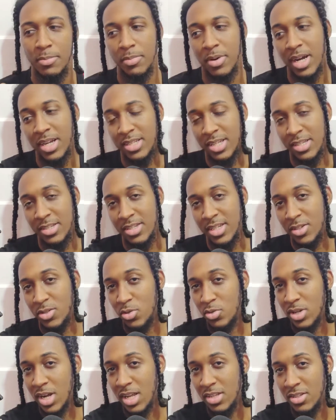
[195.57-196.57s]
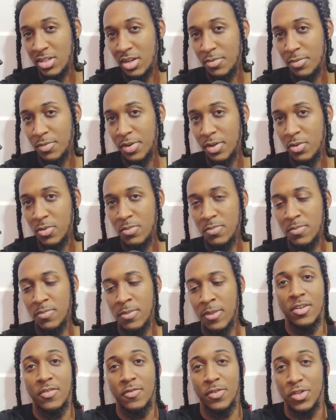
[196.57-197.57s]
But as I said to you guys in the other video,
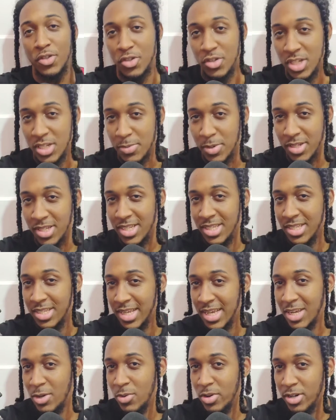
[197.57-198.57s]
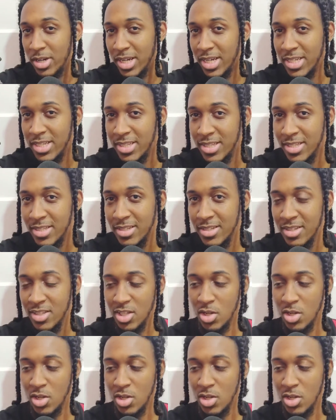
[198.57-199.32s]
for Shiba to stay where it is,